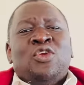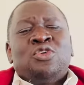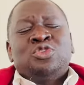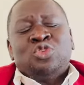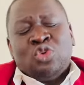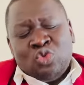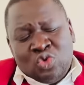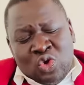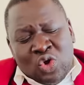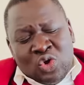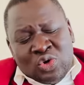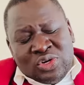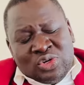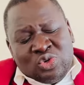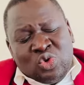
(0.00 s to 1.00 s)
also
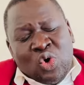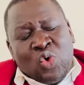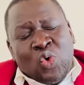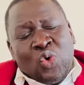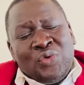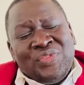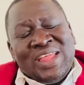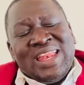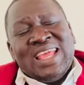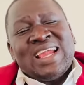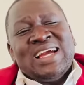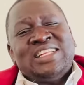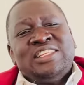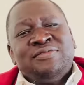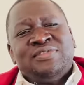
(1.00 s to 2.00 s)
talk on the
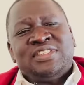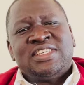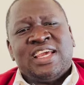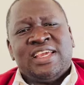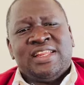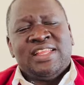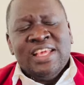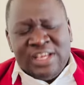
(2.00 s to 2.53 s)
negative side.